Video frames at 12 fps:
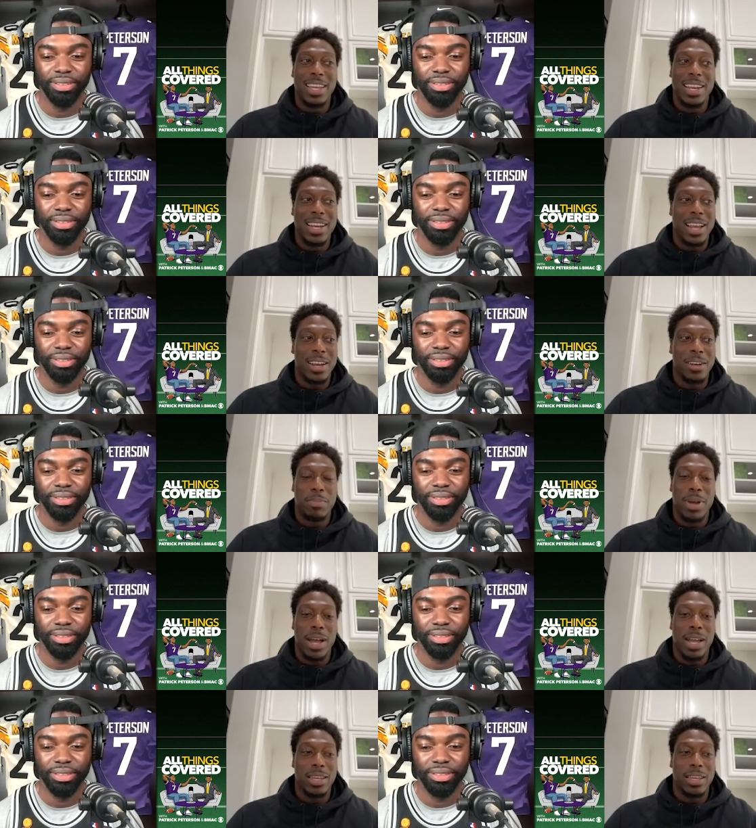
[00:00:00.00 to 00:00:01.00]
Speaker 1: getting out of
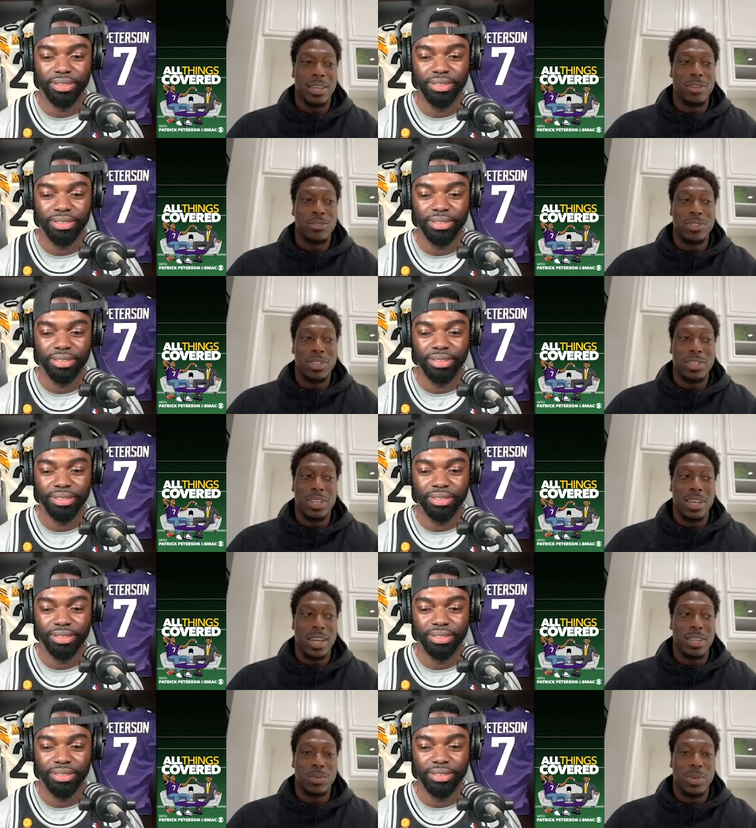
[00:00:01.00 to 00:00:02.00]
the pocket, using
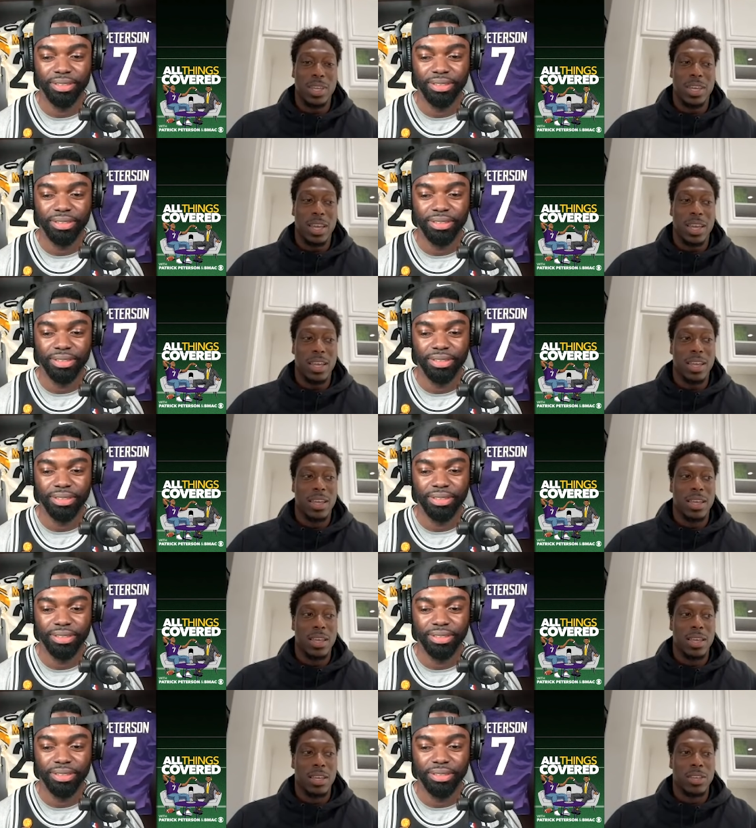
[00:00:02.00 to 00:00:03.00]
his legs when he
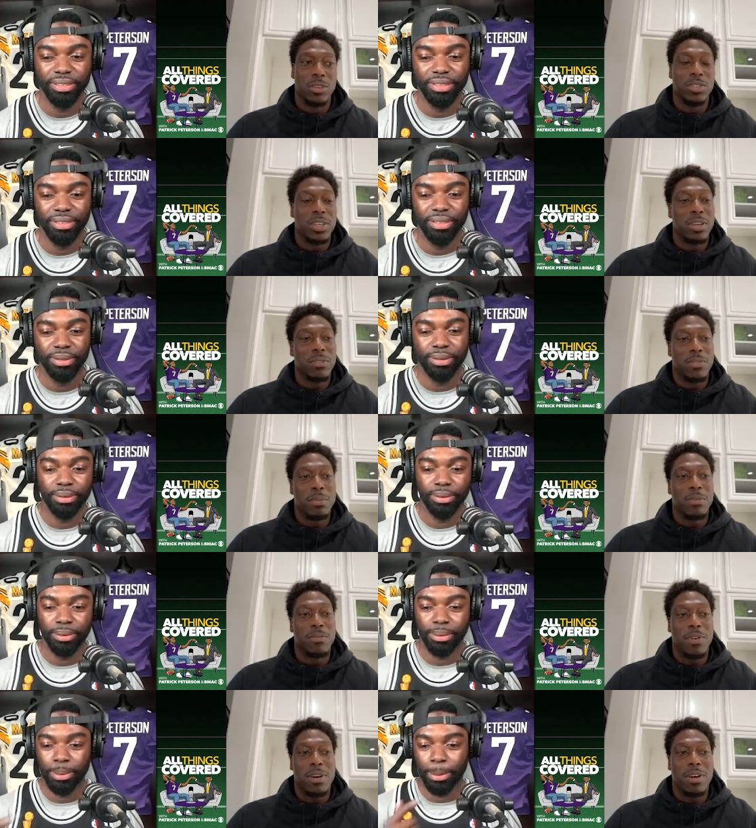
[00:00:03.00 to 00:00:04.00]
can. You see it
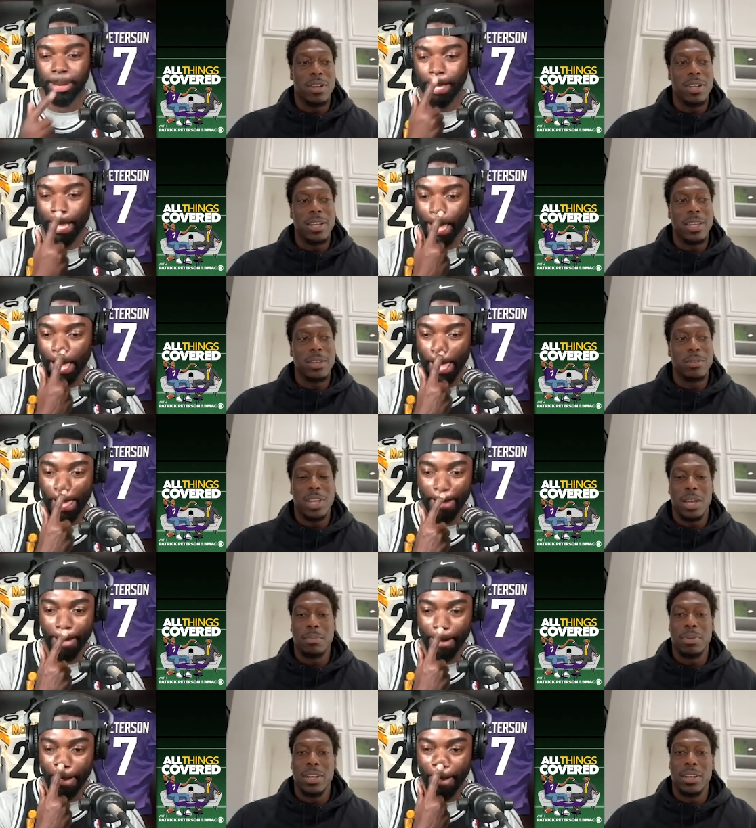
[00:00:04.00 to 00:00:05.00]
from afar, and then he
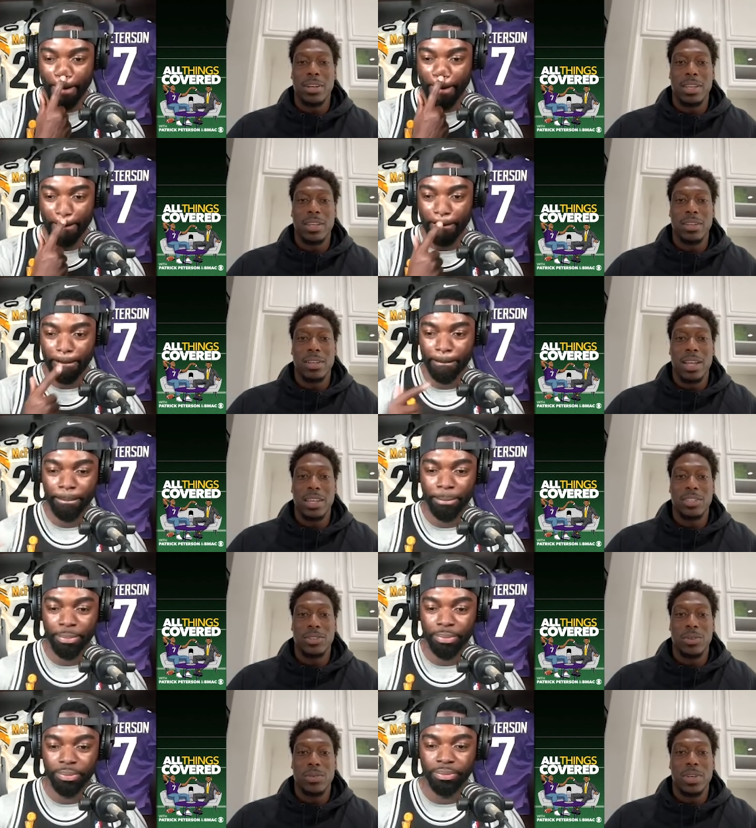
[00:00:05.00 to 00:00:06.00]
was like player of the year
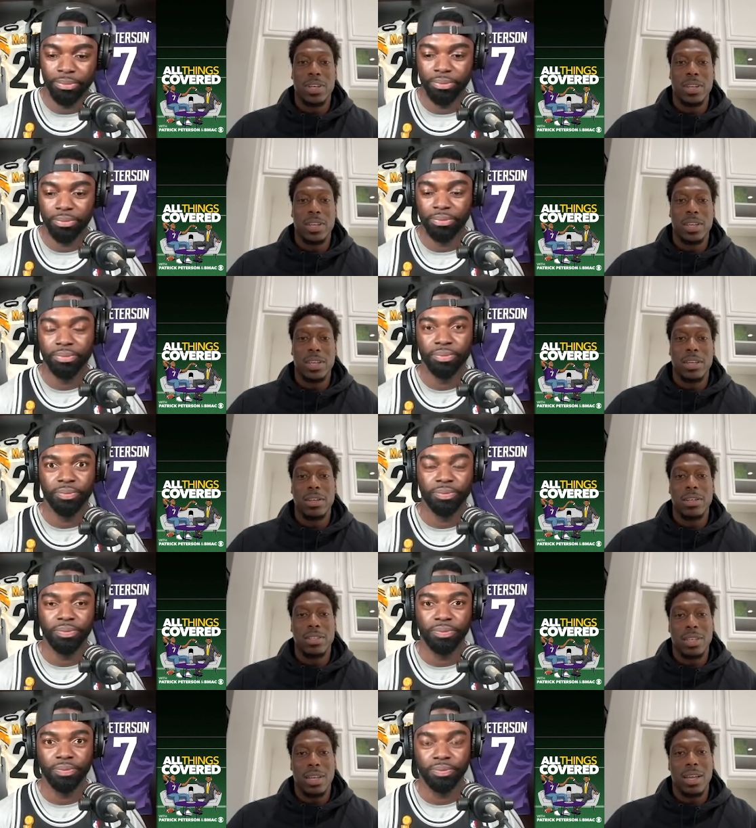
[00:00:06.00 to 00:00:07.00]
last year, or rookie of the
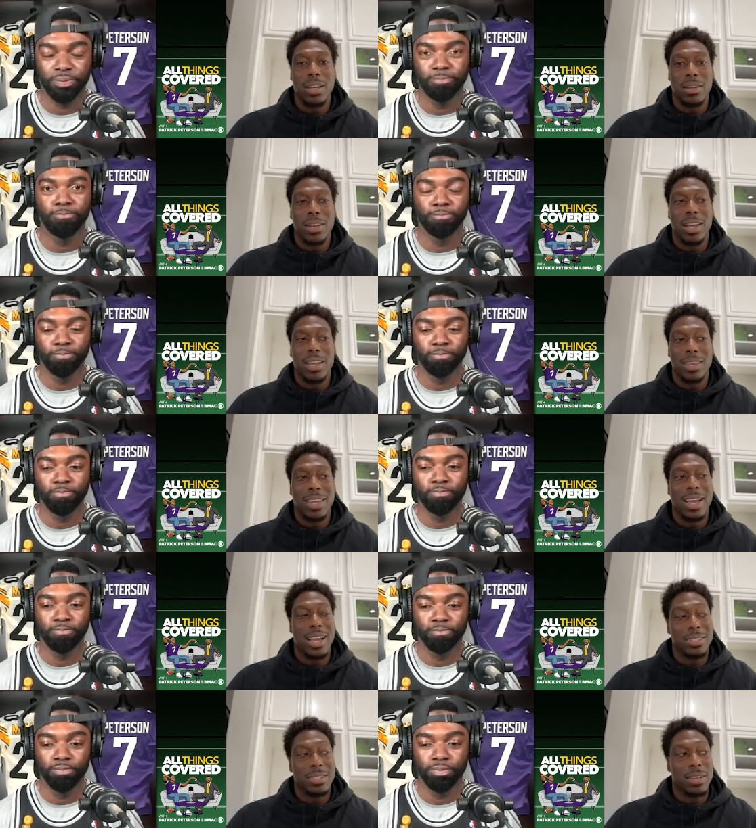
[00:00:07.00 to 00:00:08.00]
year, and it's like mm-hmm. okay.
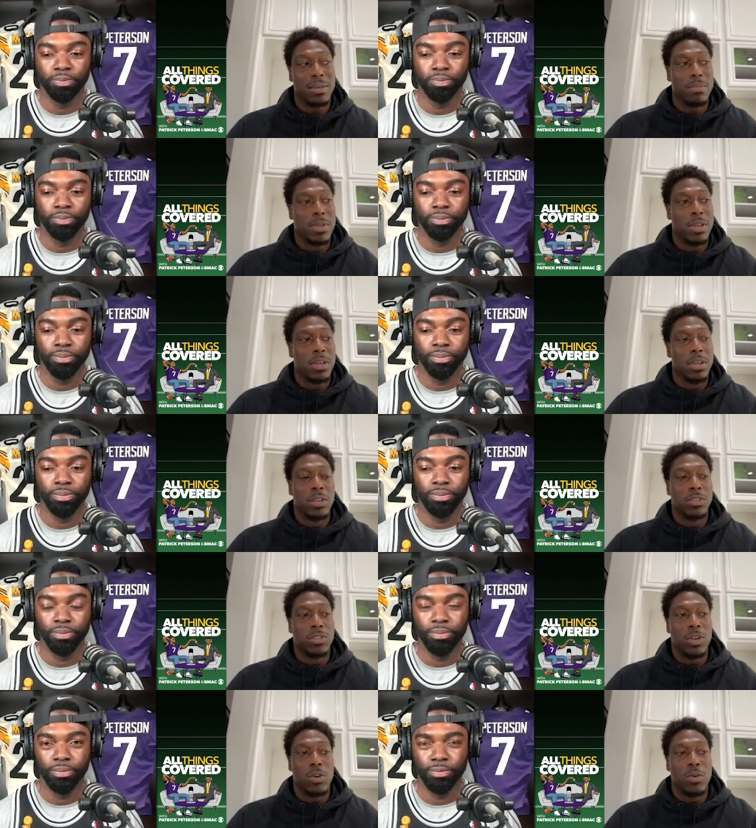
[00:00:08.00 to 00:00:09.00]

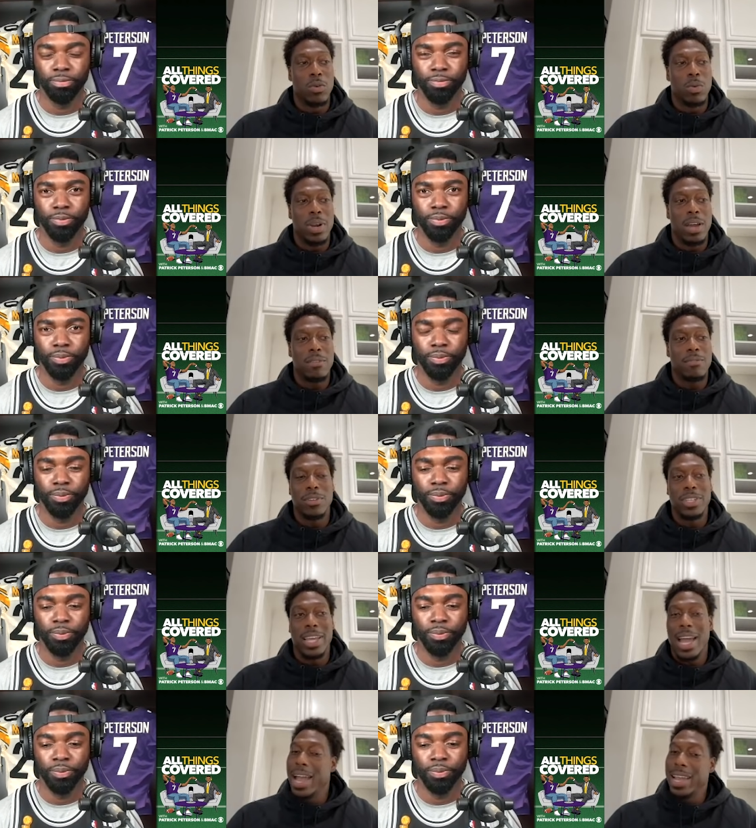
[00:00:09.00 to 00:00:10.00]
So when I
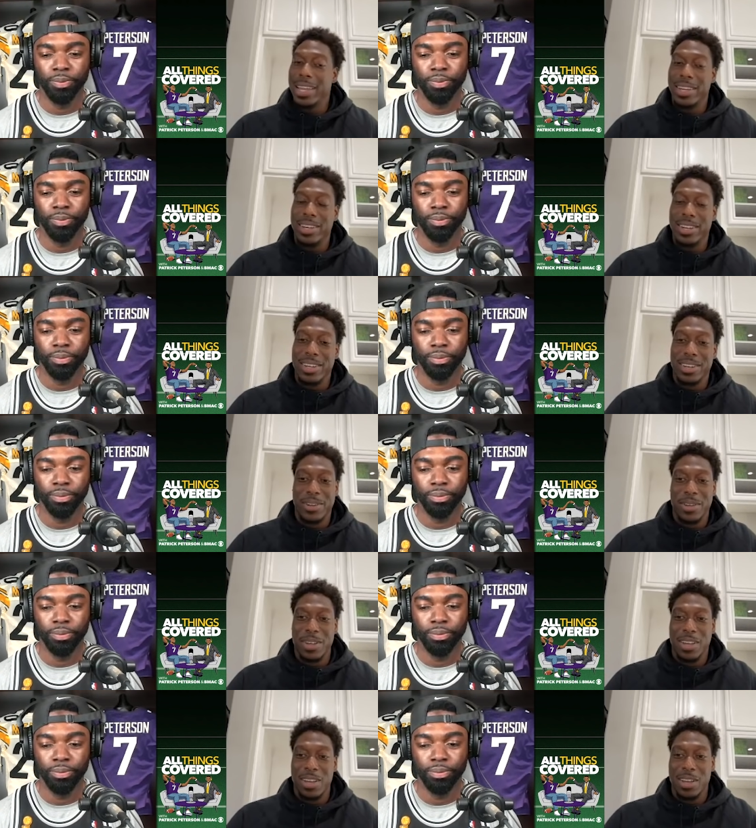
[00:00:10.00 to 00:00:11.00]
first got here,
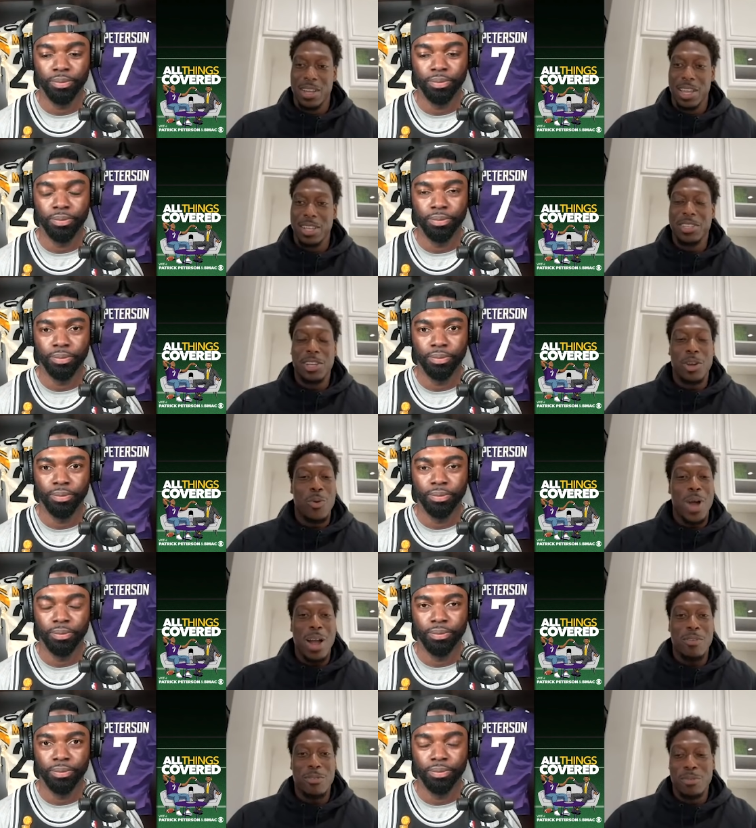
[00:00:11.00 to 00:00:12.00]
uh, it took
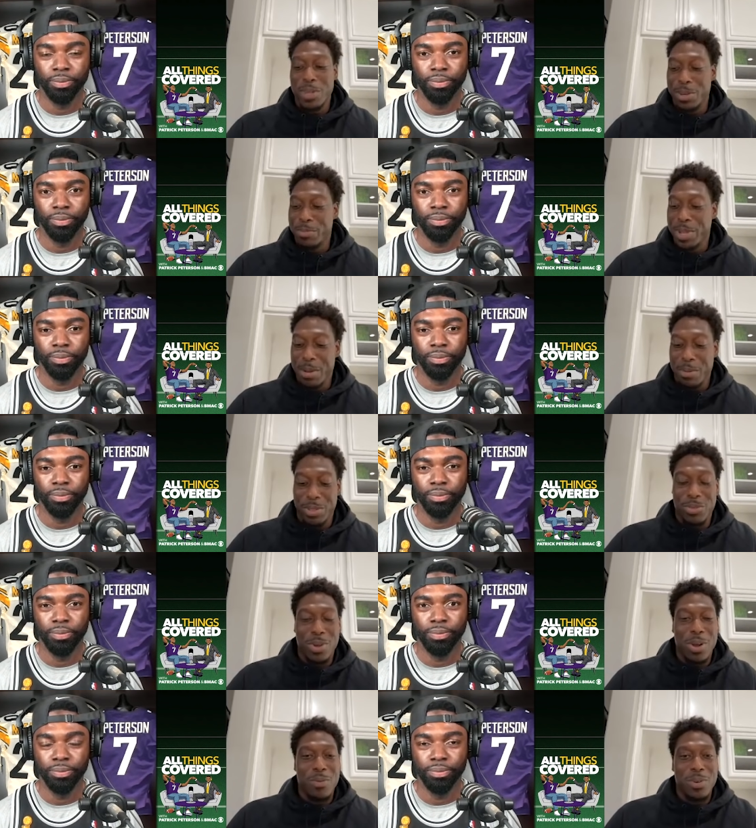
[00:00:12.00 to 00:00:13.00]
a while for me to be
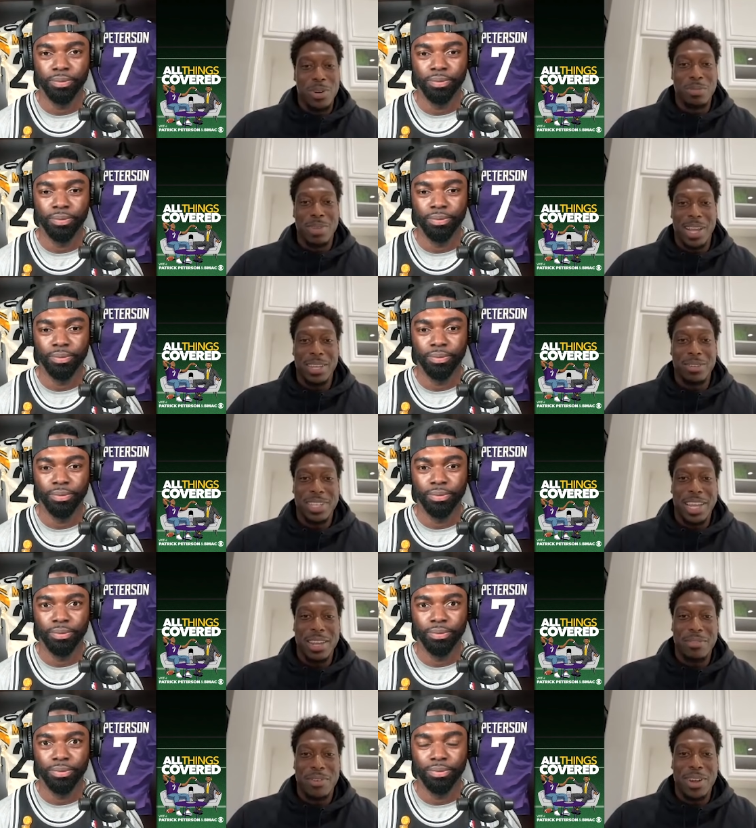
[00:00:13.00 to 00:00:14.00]
able to throw with him. Like it
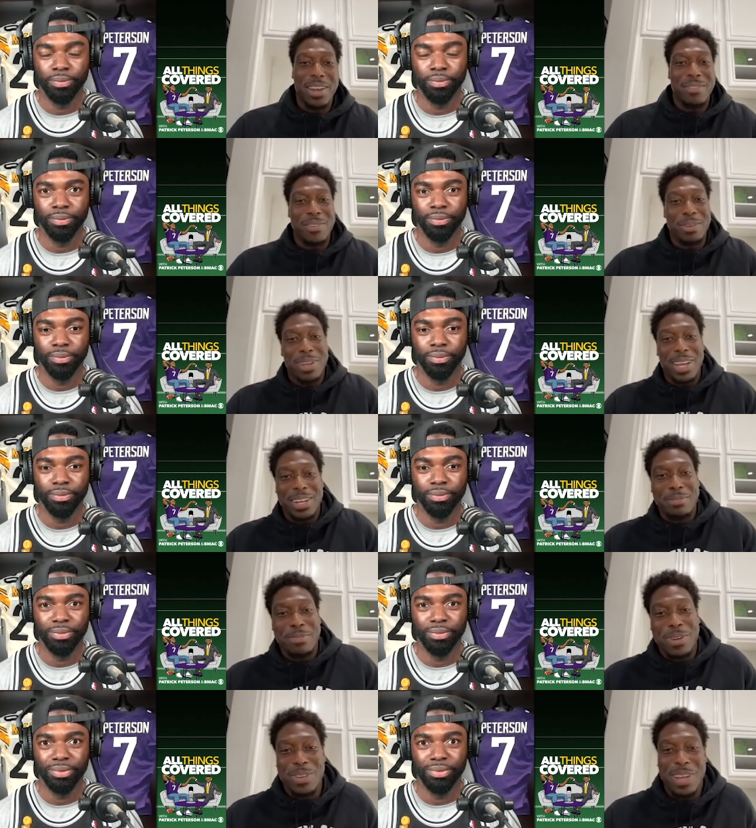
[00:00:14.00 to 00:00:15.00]
was taking forever. I'm
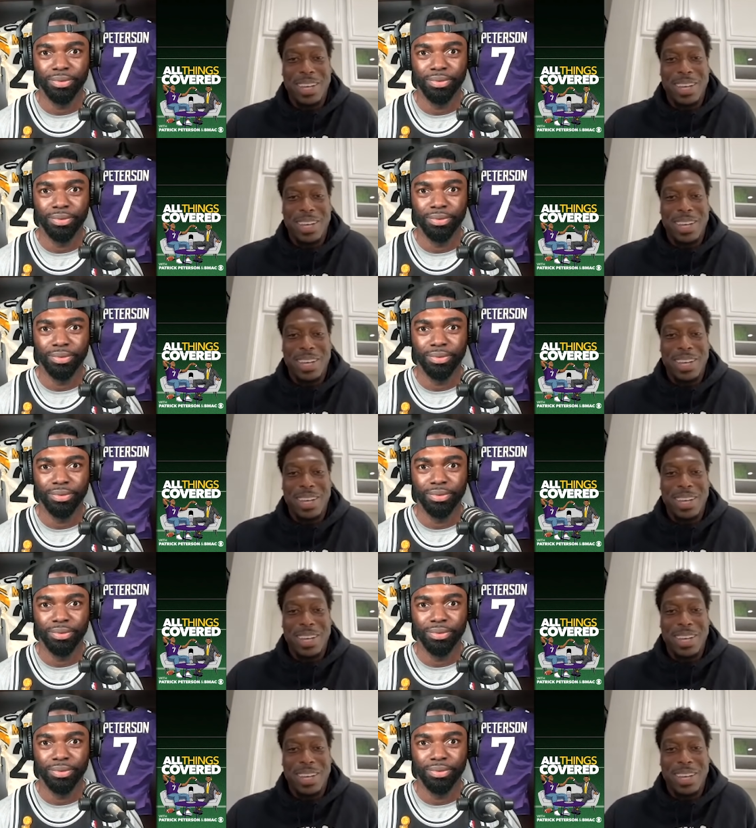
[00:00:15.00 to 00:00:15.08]
like, come